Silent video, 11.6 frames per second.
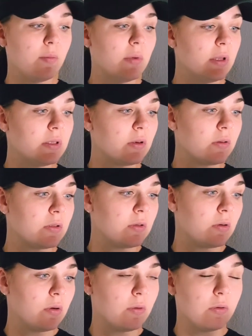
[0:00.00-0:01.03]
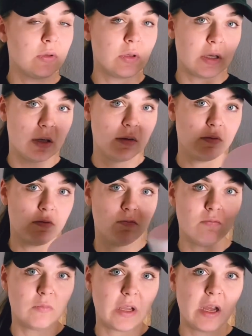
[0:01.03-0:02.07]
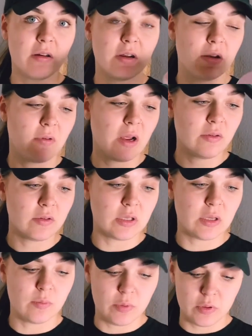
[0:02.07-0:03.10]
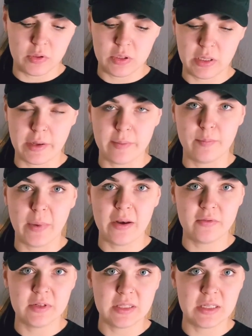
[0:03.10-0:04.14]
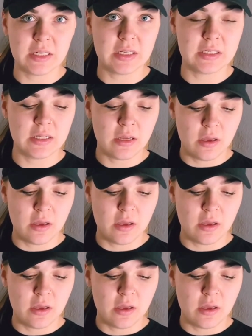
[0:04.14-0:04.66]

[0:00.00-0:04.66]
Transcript: It's also, you can carry it around, you can put batteries in it,